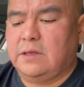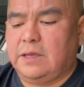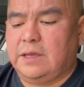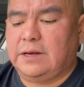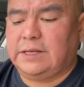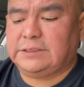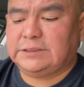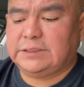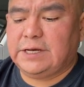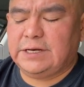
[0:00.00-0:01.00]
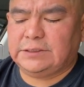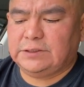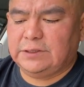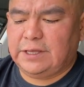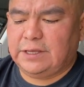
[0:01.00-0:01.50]
and I just cut it
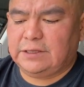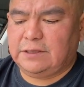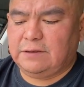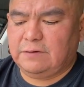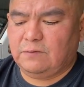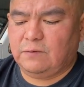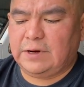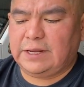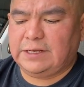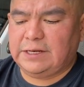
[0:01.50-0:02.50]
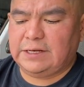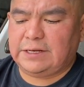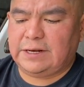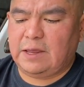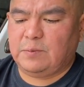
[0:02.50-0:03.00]
to length what I needed,
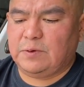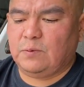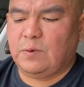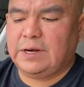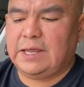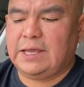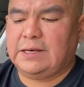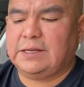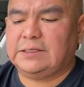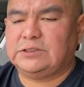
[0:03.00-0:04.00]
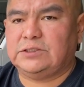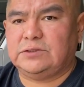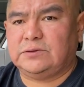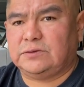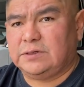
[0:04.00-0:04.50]
and I put one end
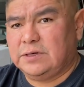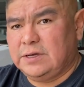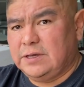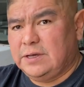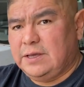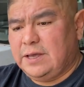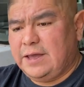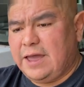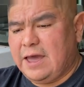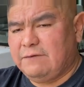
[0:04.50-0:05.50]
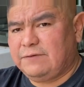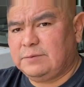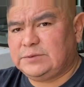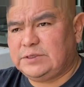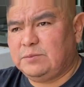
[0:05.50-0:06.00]
into a half
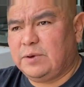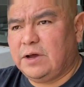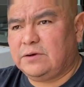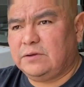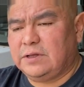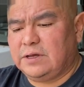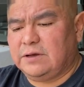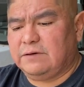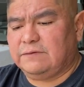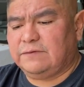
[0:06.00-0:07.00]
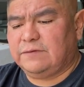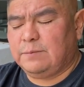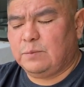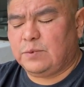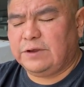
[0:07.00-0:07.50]
empty bottle of
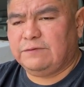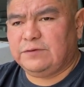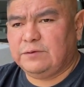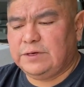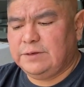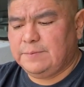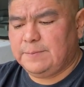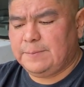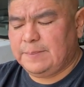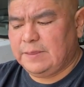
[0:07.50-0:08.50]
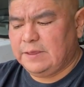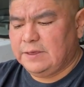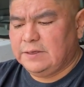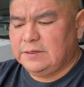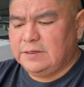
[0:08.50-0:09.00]
brake fluid,
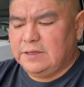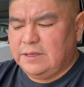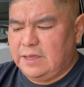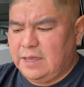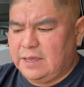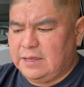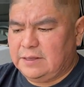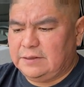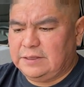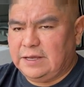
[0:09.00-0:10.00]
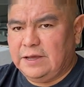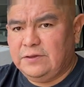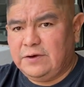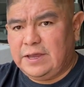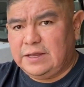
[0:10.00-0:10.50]
and the
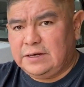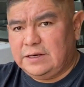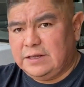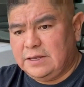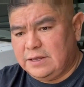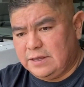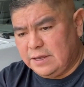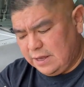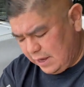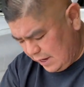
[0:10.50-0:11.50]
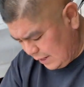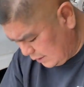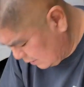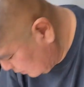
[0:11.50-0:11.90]
other end I